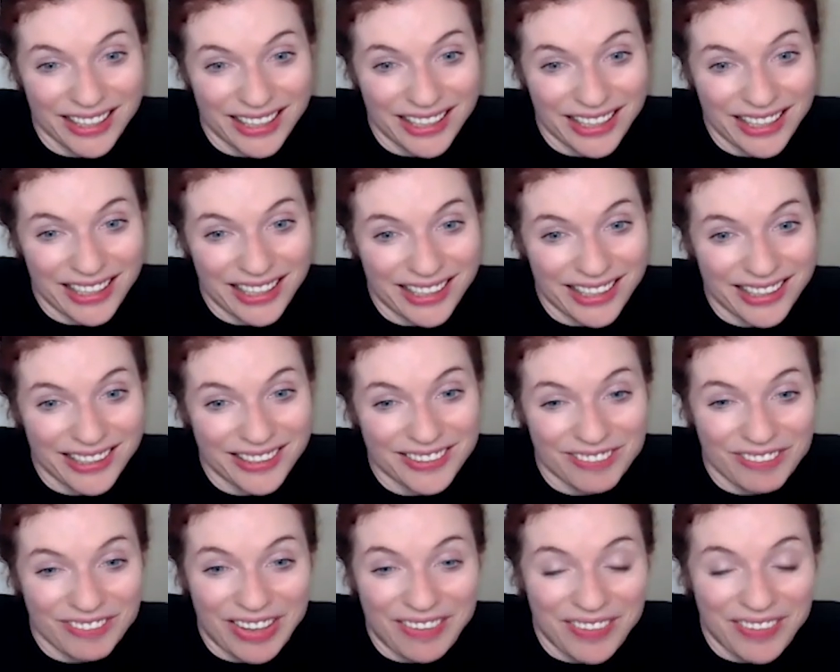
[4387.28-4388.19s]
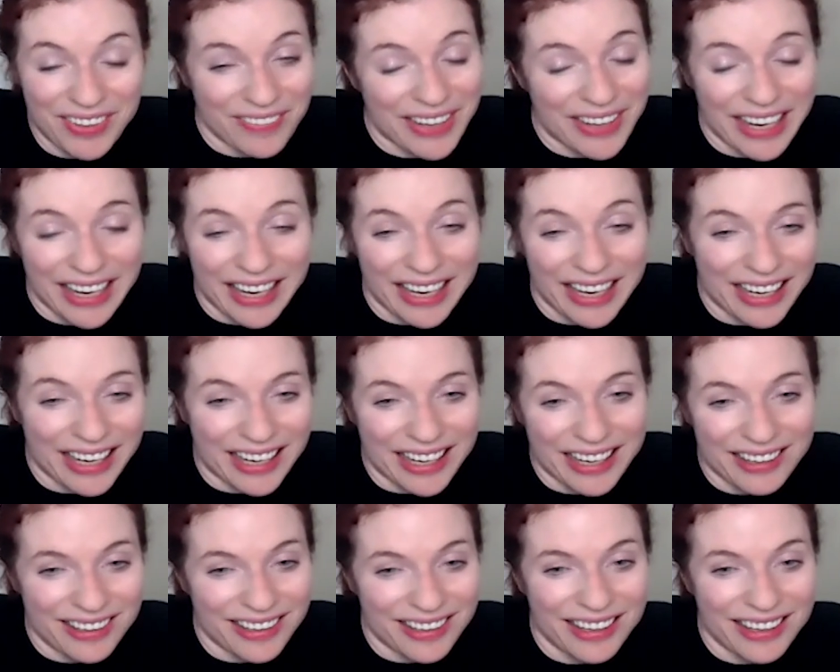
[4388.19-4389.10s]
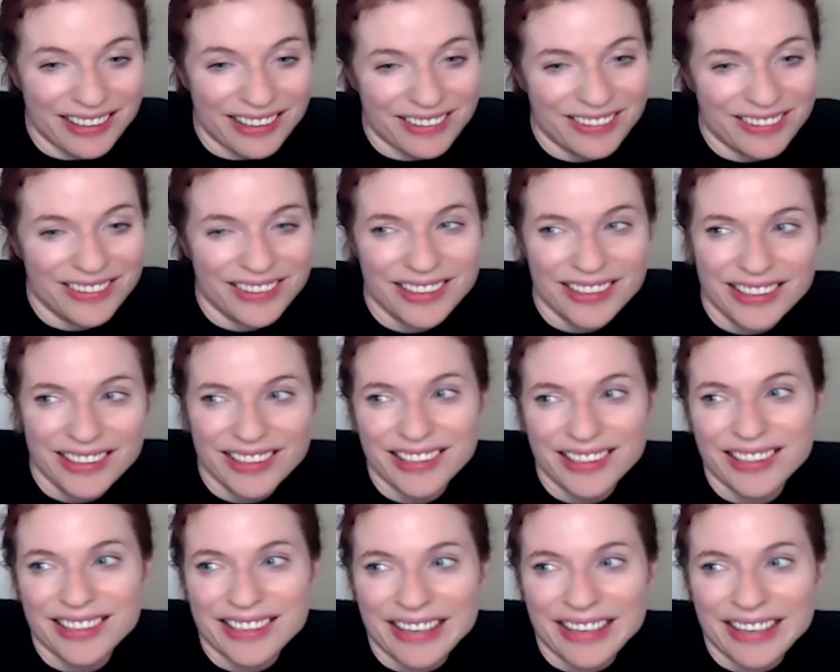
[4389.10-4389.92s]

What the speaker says: yeah, maybe you're right. I don't know. I'm